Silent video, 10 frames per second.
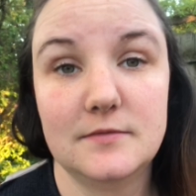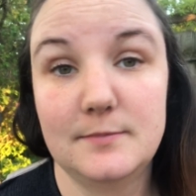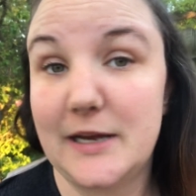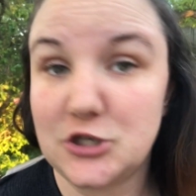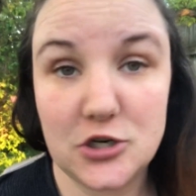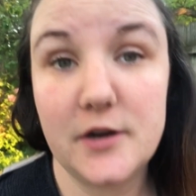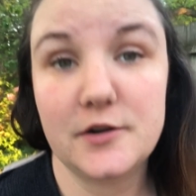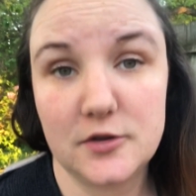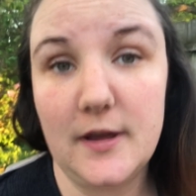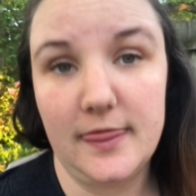Make sure you're
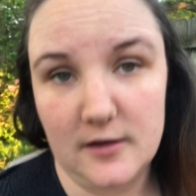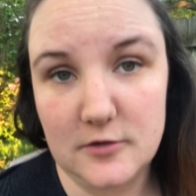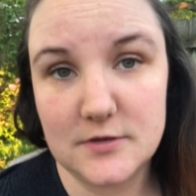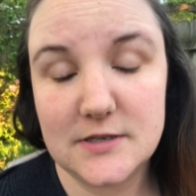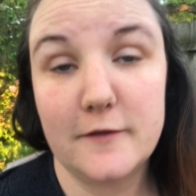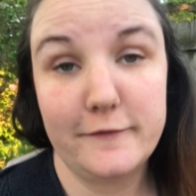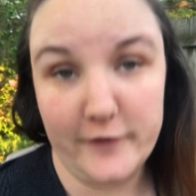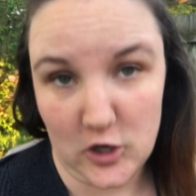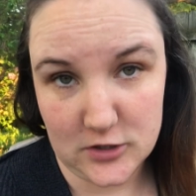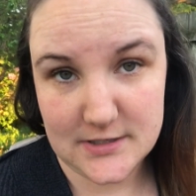doing those
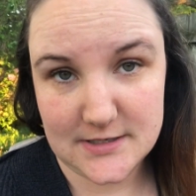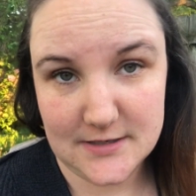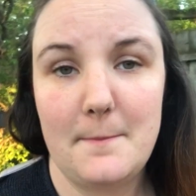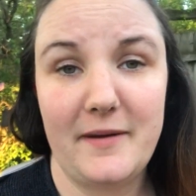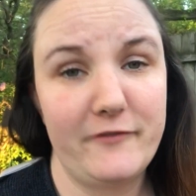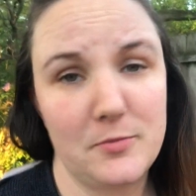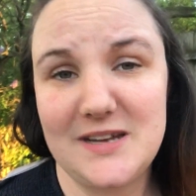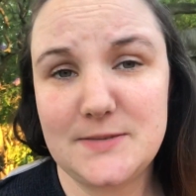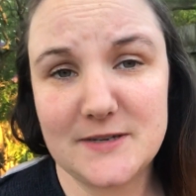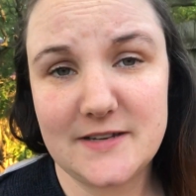first. But for me
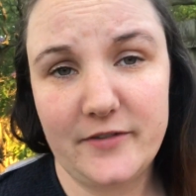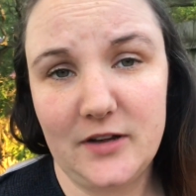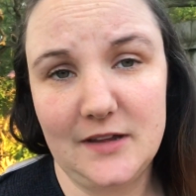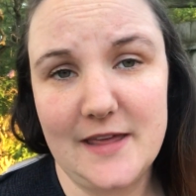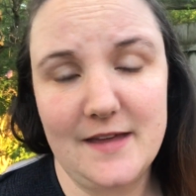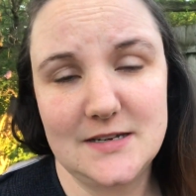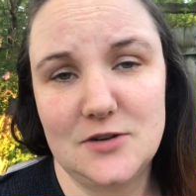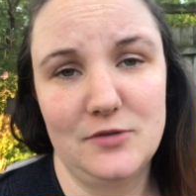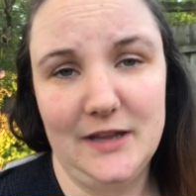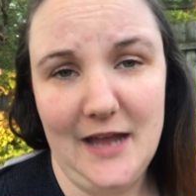specifically, that
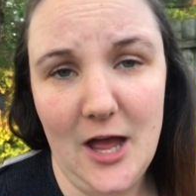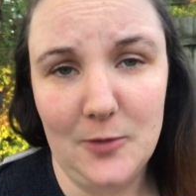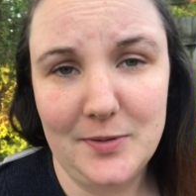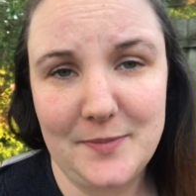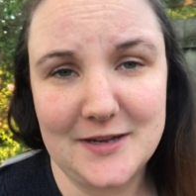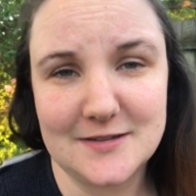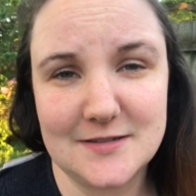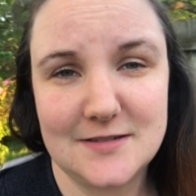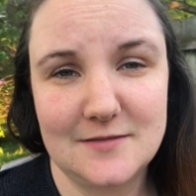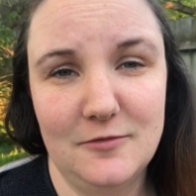didn't really help
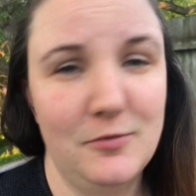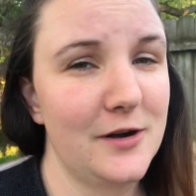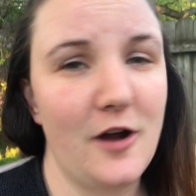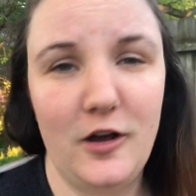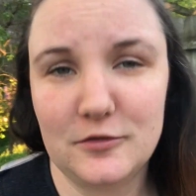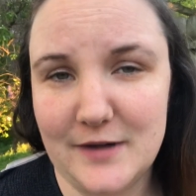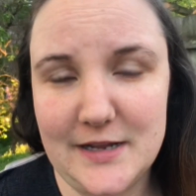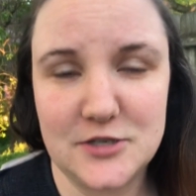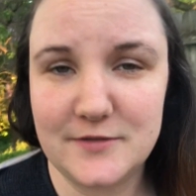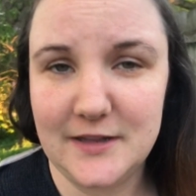because we're
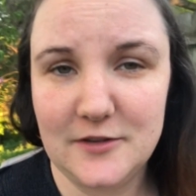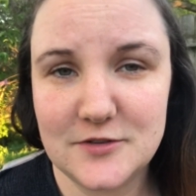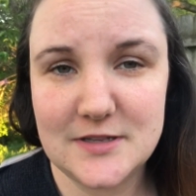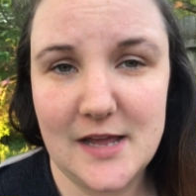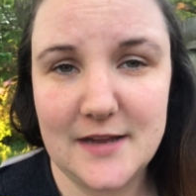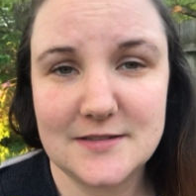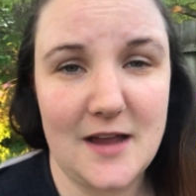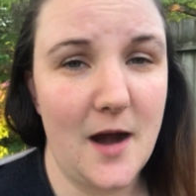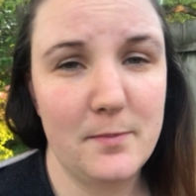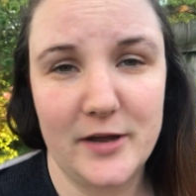already doing those things.
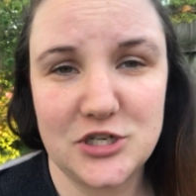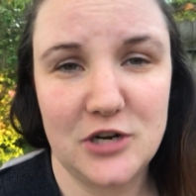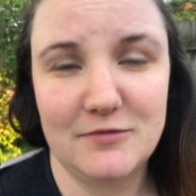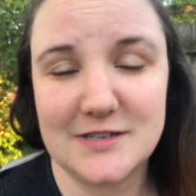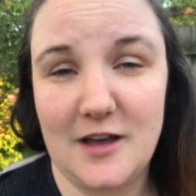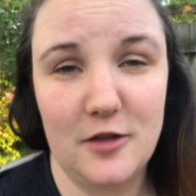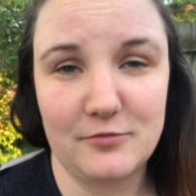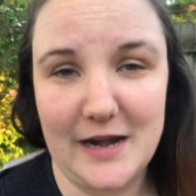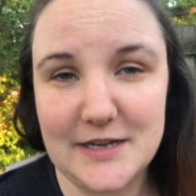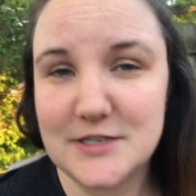Our budget was
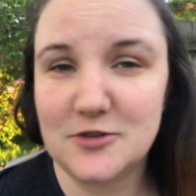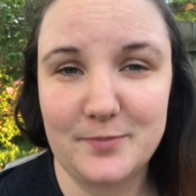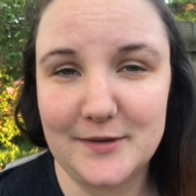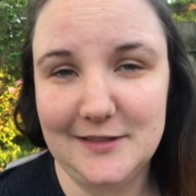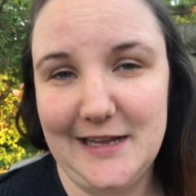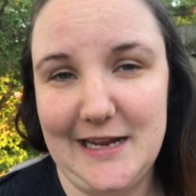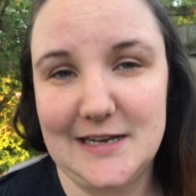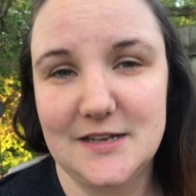already super lean.